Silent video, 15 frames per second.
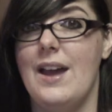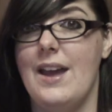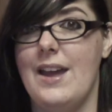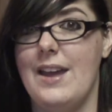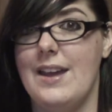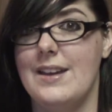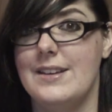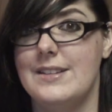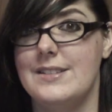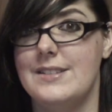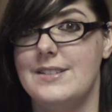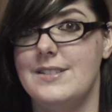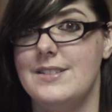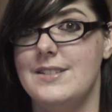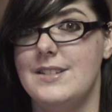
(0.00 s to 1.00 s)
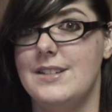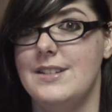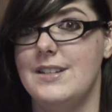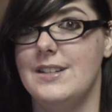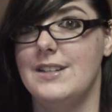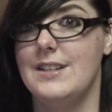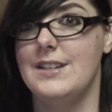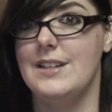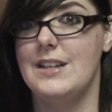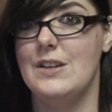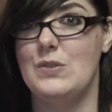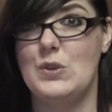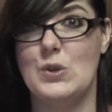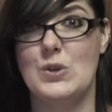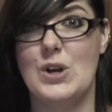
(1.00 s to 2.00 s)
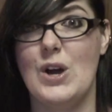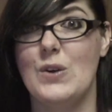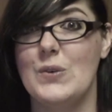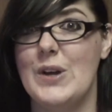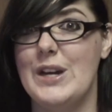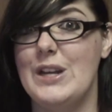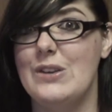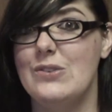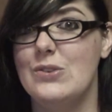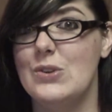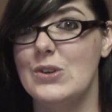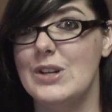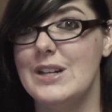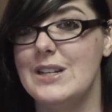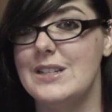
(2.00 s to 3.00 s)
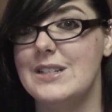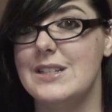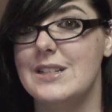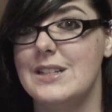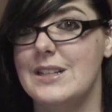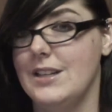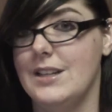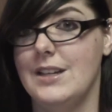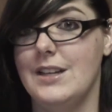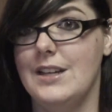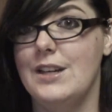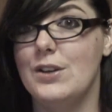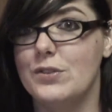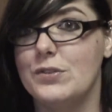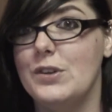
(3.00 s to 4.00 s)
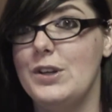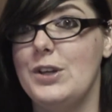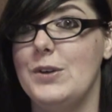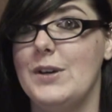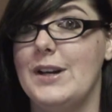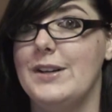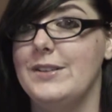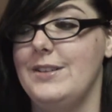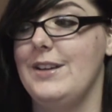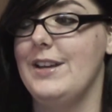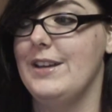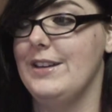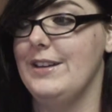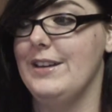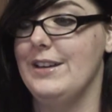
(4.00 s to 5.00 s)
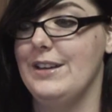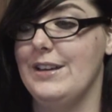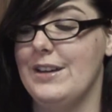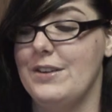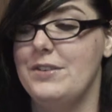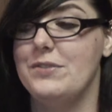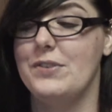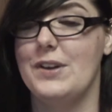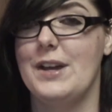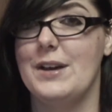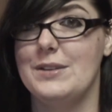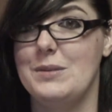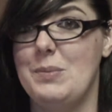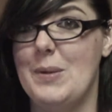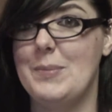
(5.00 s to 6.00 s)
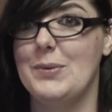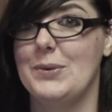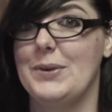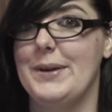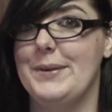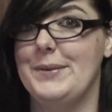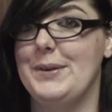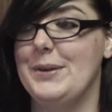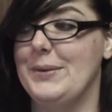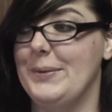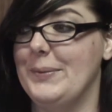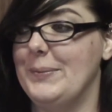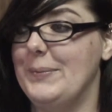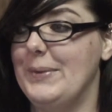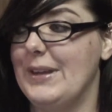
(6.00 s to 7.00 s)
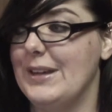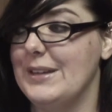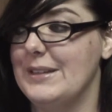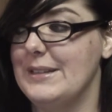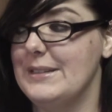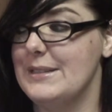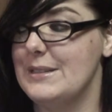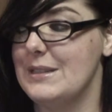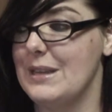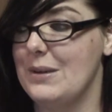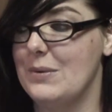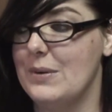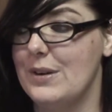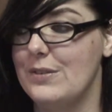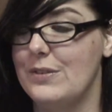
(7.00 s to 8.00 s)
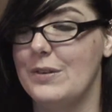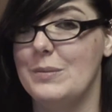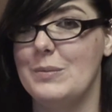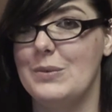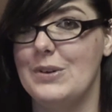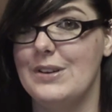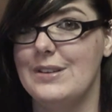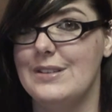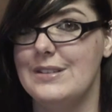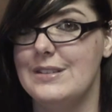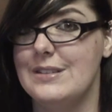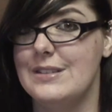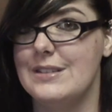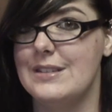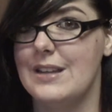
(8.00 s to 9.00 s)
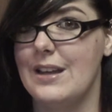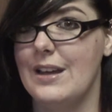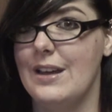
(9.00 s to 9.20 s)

and if you're not ready for it, it'll freak you out, and it can freak out the people around you, because like one of them was